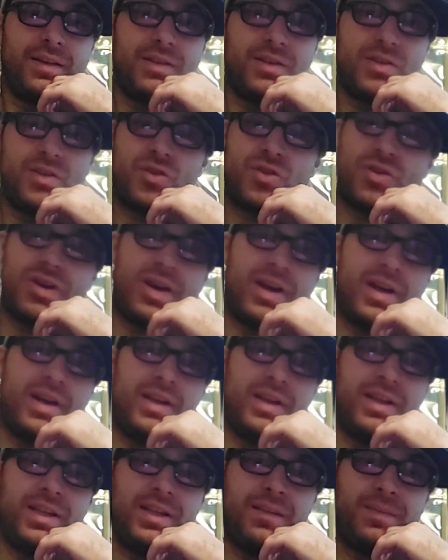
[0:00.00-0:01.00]
Just try
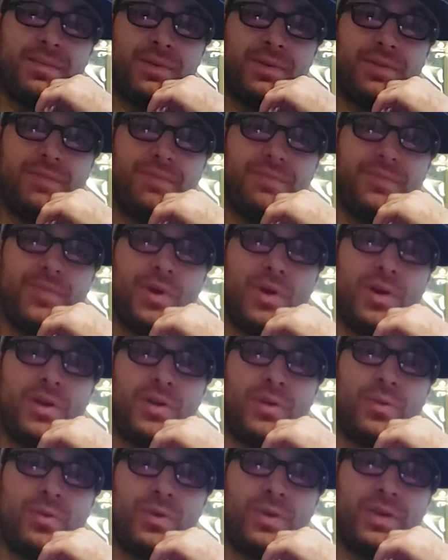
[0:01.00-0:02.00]
and keep it on
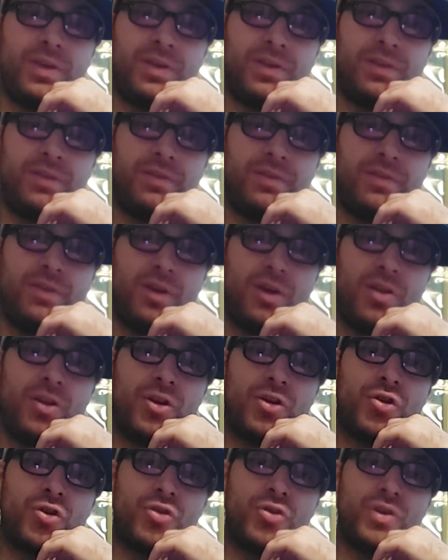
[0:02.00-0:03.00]
the real, on
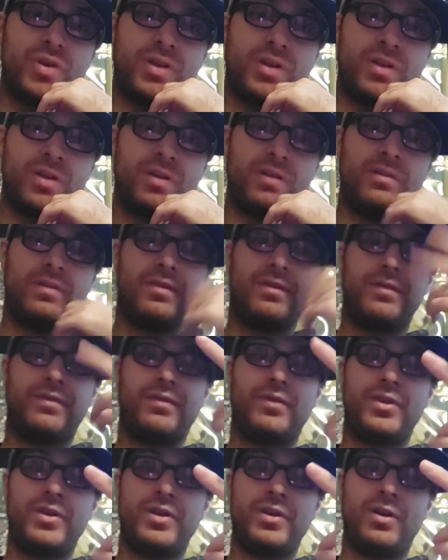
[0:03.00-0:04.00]
the trail
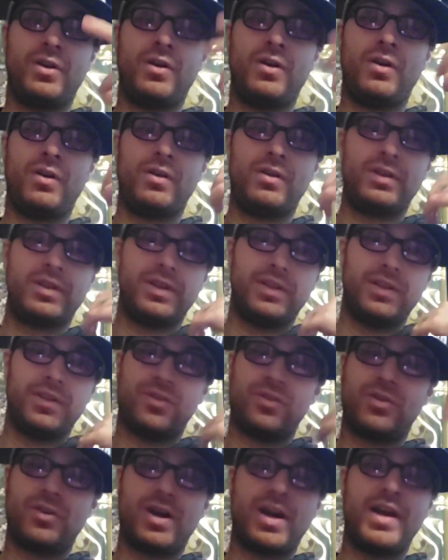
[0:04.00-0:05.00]
for y'all, and
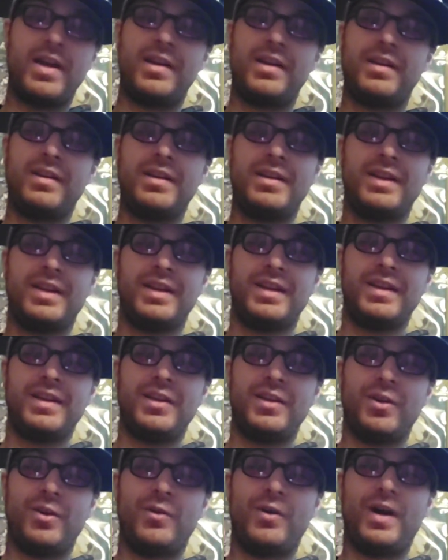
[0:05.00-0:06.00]
try to,
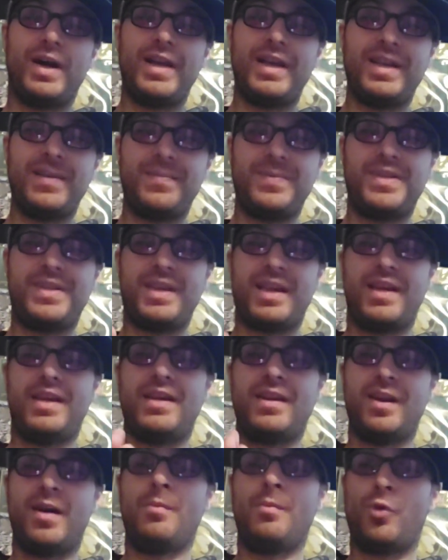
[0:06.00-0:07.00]
you know, I keep
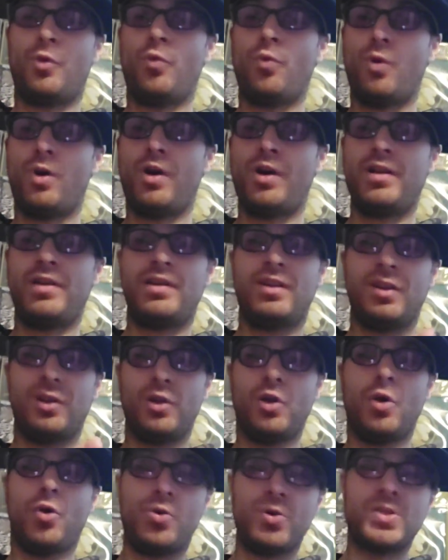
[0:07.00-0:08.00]
saying number one, the
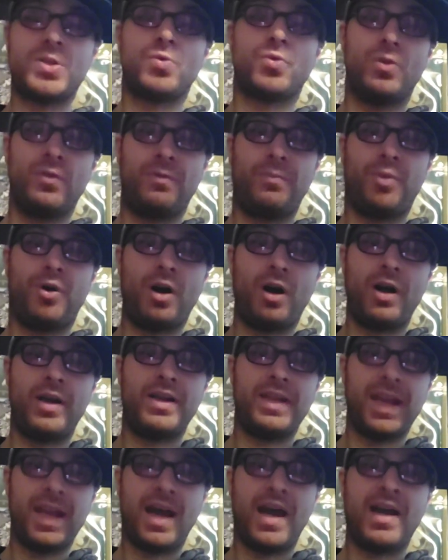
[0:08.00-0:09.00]
Lotus Wolf
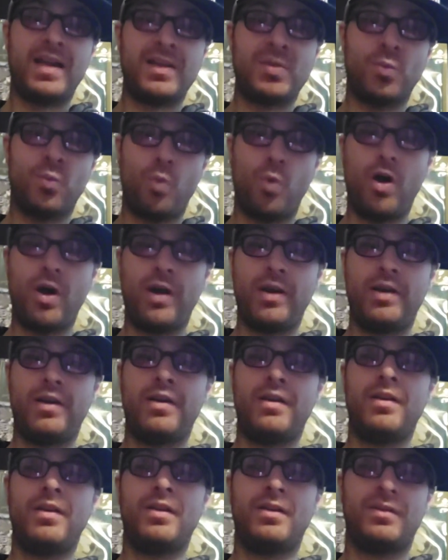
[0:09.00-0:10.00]
Podcast
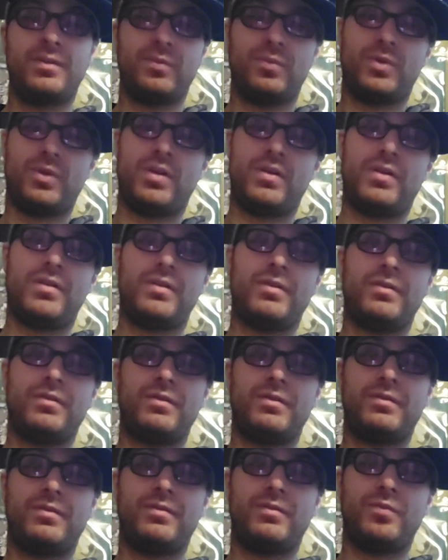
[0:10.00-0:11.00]
One. Well,
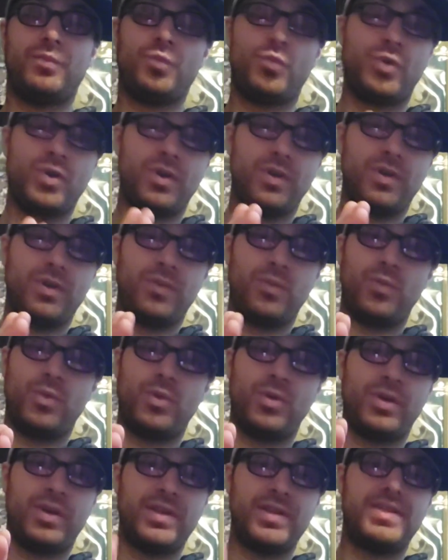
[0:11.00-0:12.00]

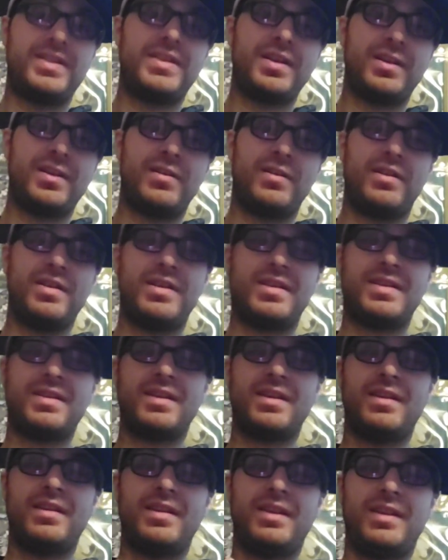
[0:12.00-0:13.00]
we'll consider this
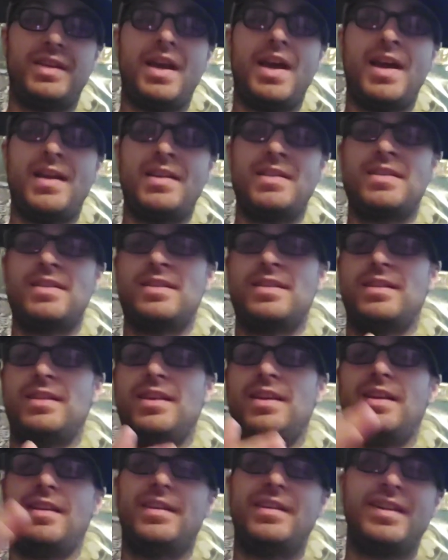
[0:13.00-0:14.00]
like the test, and
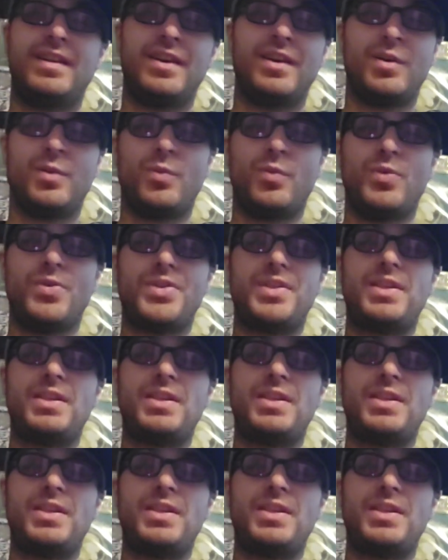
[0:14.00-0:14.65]
then we'll